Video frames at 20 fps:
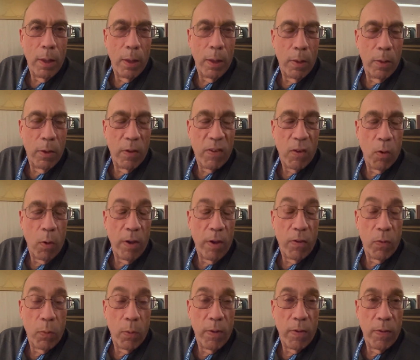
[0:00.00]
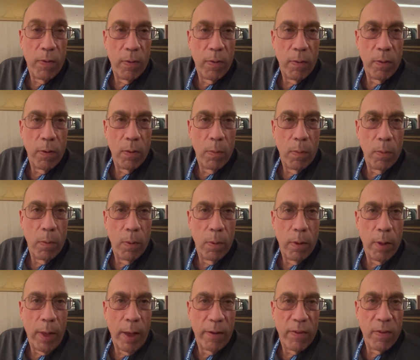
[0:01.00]
The sauce was
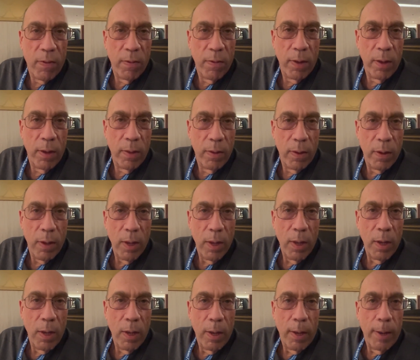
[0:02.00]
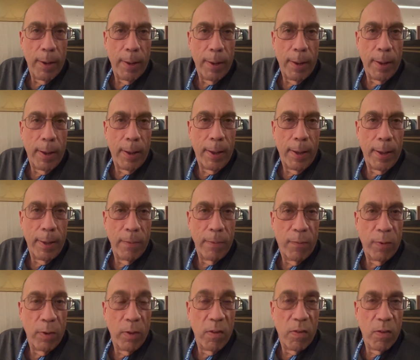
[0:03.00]
excellent, and
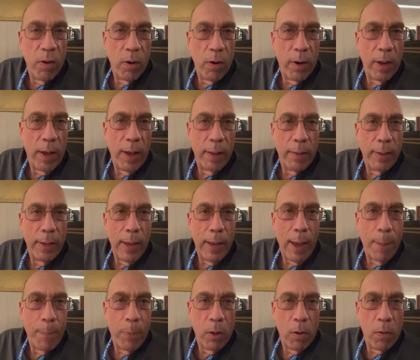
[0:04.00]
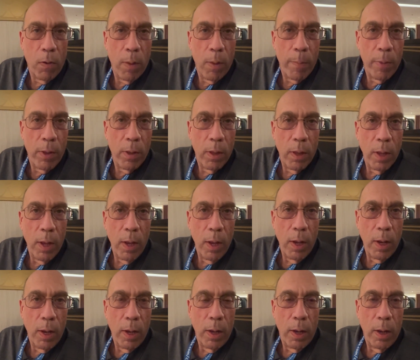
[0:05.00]
for dessert I had the apple crumble
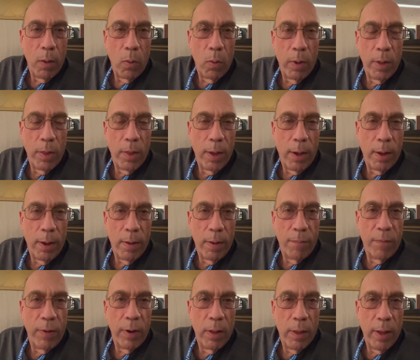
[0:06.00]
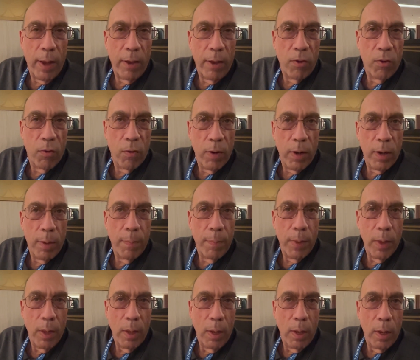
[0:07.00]
with vanilla ice cream,
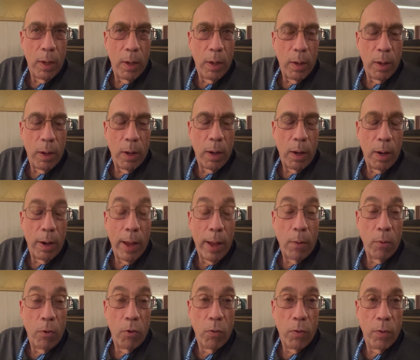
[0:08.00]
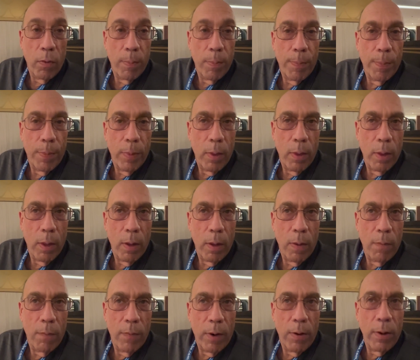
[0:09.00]
and that was
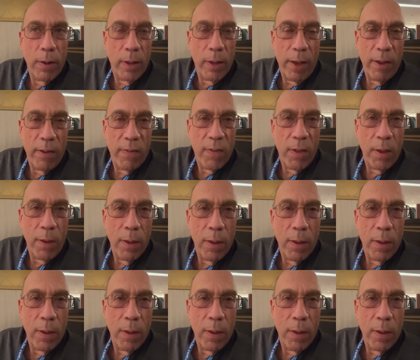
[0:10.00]
very tasty.